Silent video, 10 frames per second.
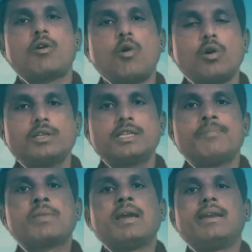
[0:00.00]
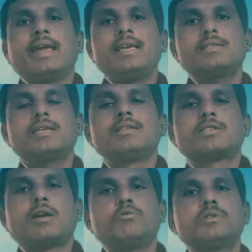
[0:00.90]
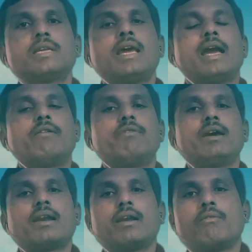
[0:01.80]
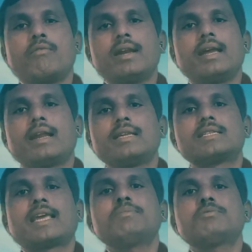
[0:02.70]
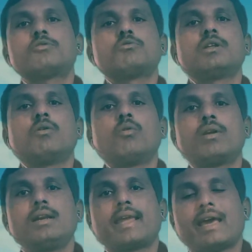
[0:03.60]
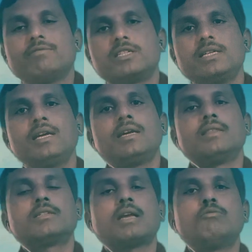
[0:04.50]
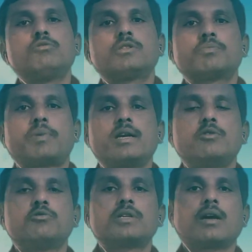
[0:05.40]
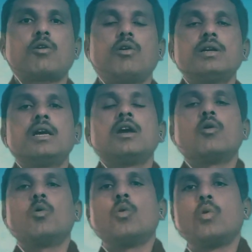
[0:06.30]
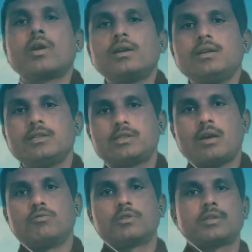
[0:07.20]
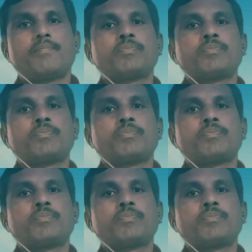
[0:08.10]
are called nasal sounds, and when air escapes through the oral cavity, the sounds produced are called oral sounds.